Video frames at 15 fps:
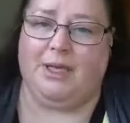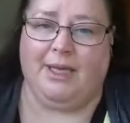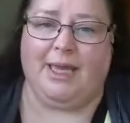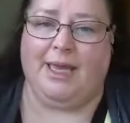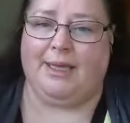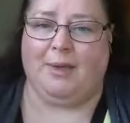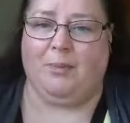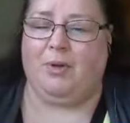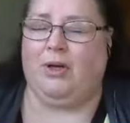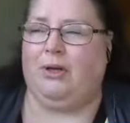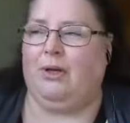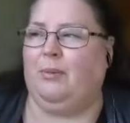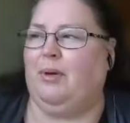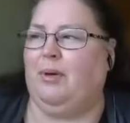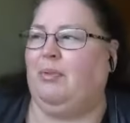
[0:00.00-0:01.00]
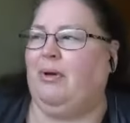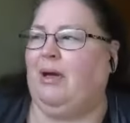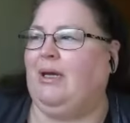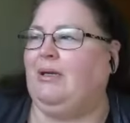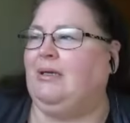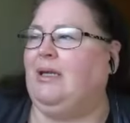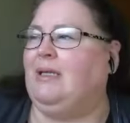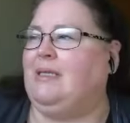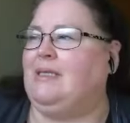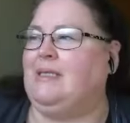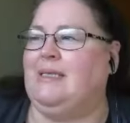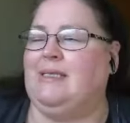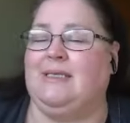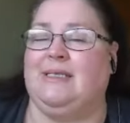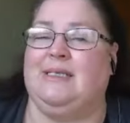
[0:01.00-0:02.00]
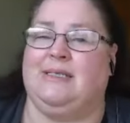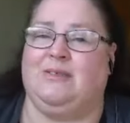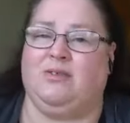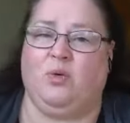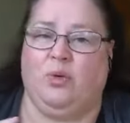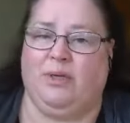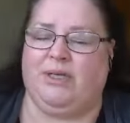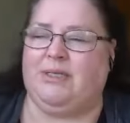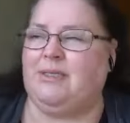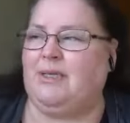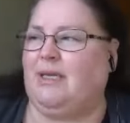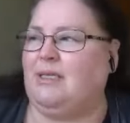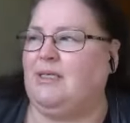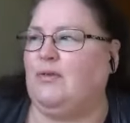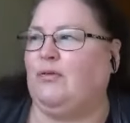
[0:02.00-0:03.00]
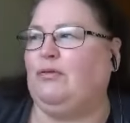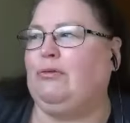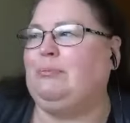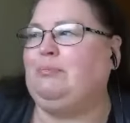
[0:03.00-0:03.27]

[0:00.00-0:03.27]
I can't keep it all in my brain, and this list is quite extensive.